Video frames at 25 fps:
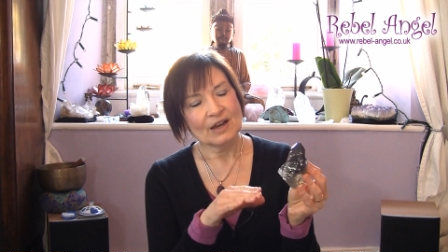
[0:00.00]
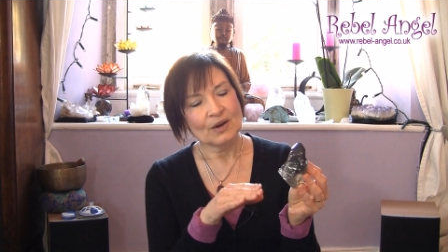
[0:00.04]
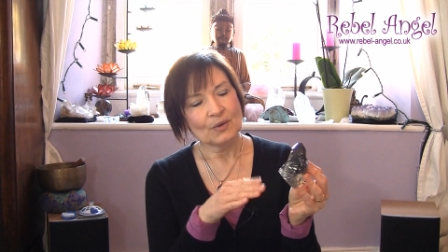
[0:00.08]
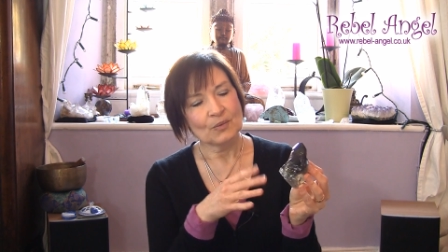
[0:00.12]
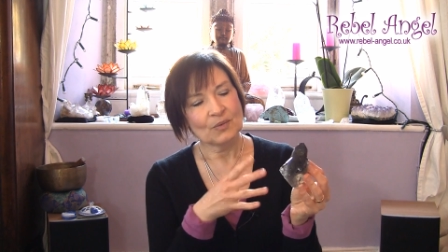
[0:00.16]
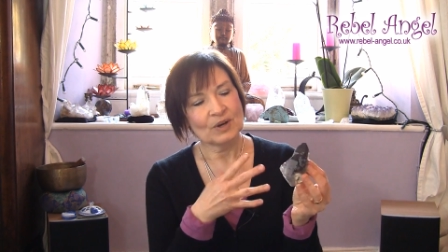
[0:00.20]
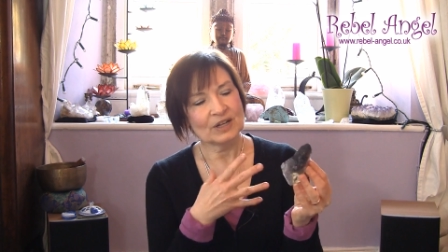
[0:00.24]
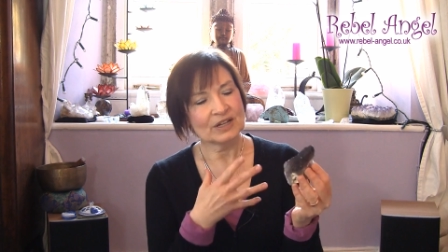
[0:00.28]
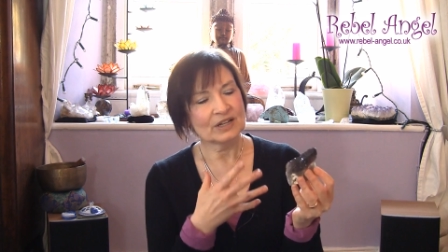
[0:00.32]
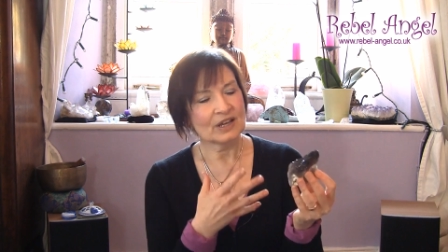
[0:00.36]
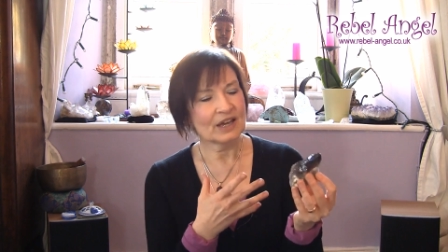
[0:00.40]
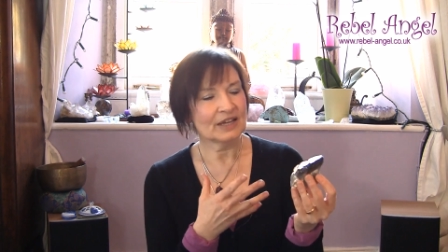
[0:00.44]

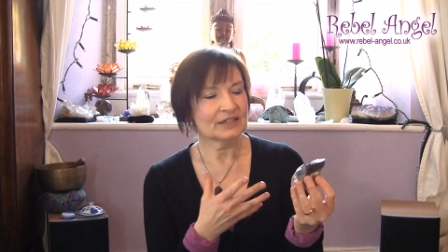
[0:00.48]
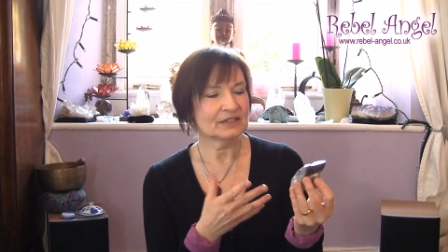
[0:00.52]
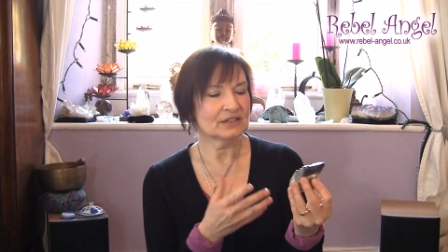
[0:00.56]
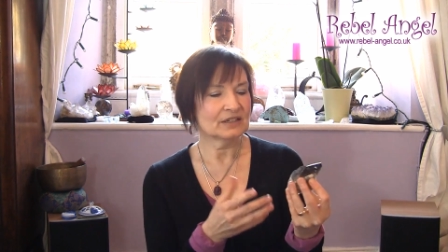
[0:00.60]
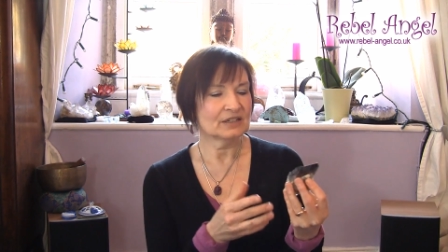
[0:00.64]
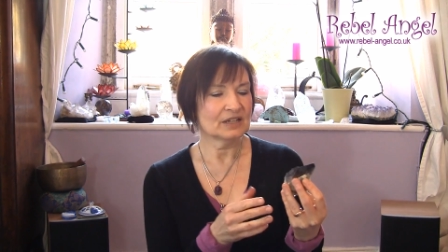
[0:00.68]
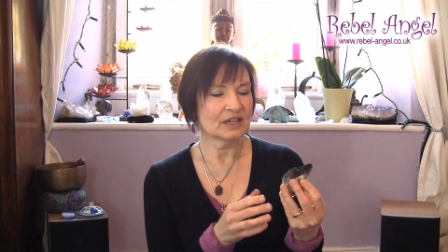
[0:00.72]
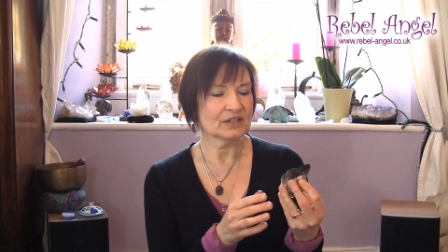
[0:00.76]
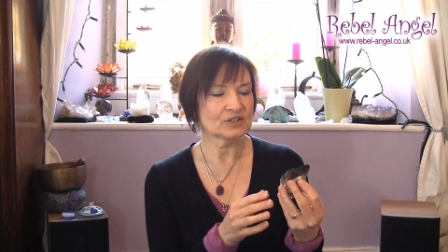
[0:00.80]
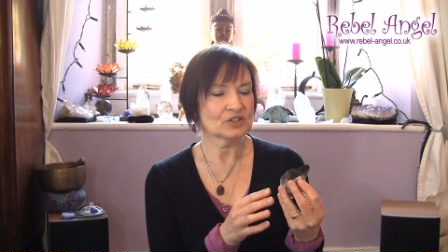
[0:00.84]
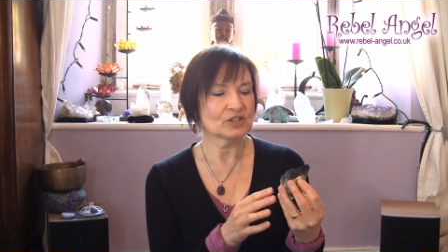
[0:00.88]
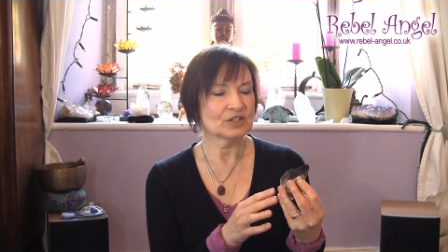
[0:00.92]
one I
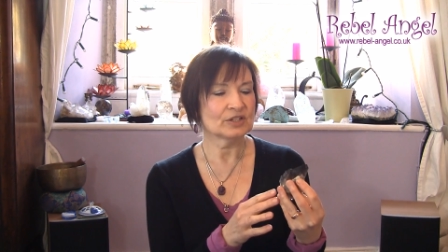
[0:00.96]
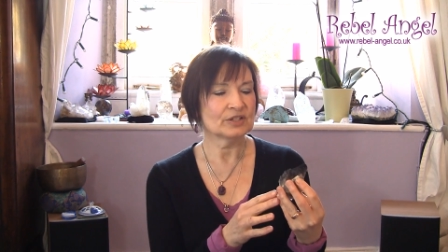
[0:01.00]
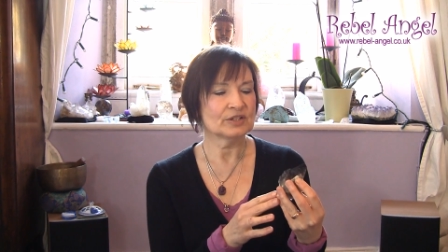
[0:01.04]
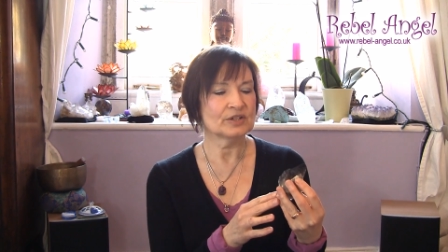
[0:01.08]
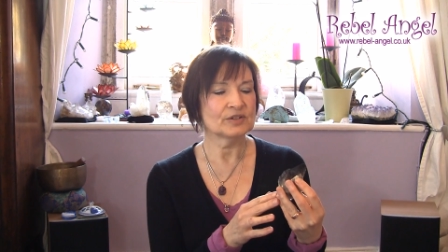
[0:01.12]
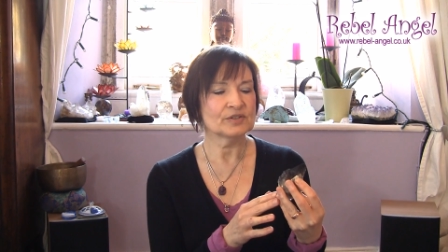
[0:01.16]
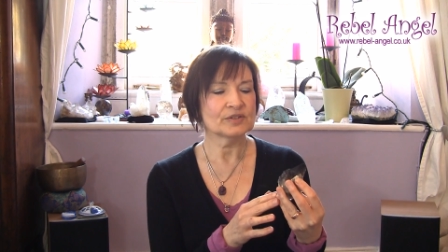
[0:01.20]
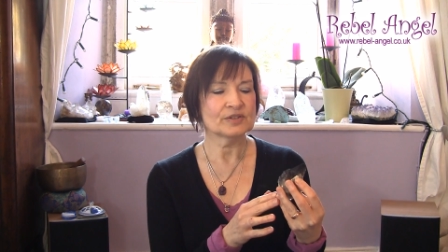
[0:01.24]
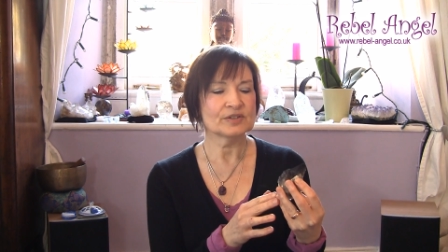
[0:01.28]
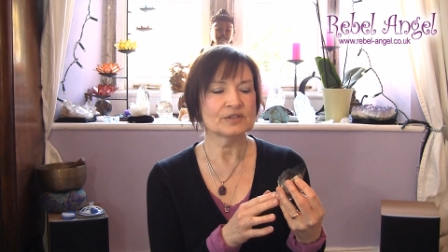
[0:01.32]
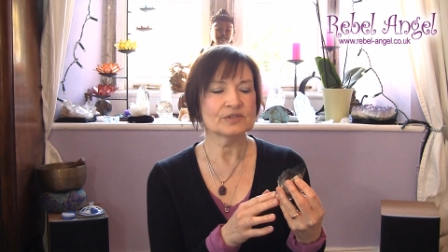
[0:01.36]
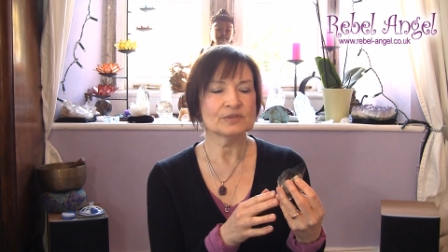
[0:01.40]
don't actually
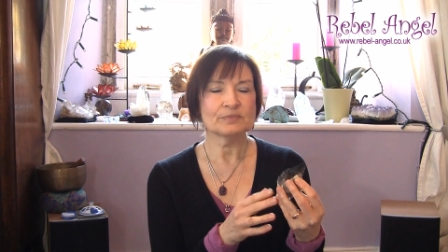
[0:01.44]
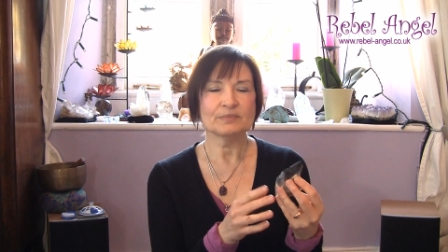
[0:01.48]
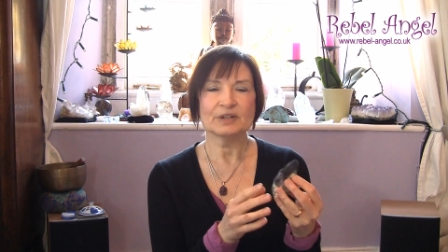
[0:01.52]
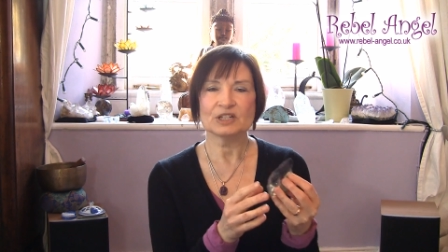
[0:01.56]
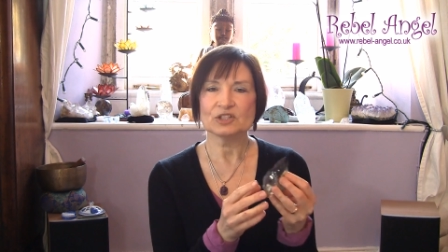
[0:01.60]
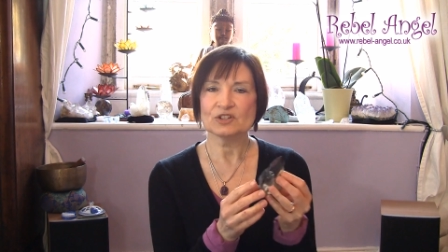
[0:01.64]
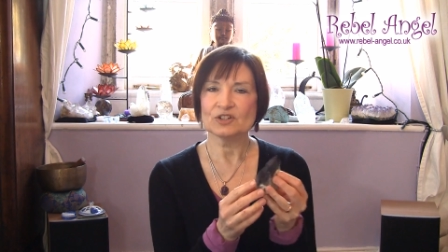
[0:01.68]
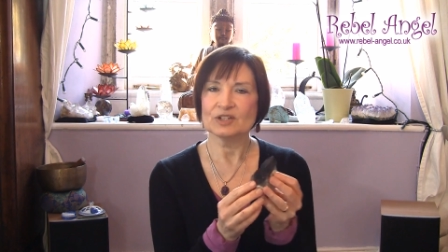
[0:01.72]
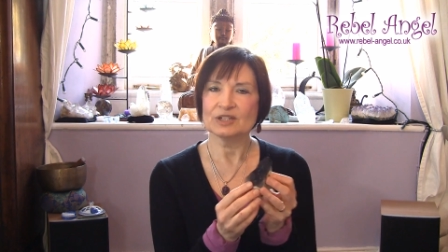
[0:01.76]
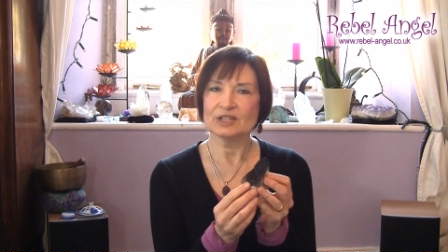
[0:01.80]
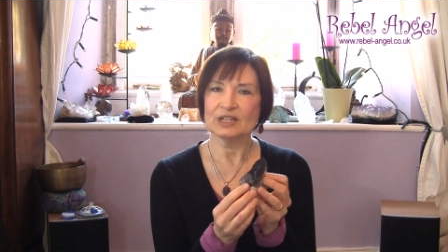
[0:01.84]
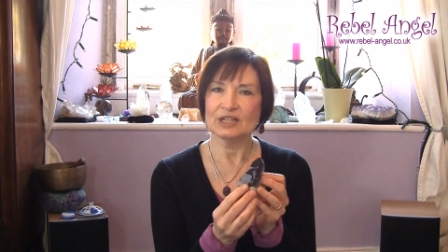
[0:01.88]
use this
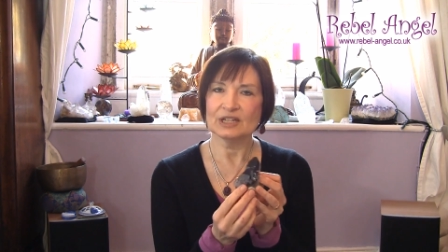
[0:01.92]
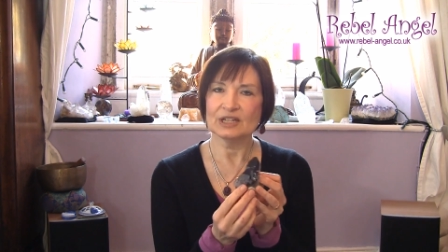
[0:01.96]
much in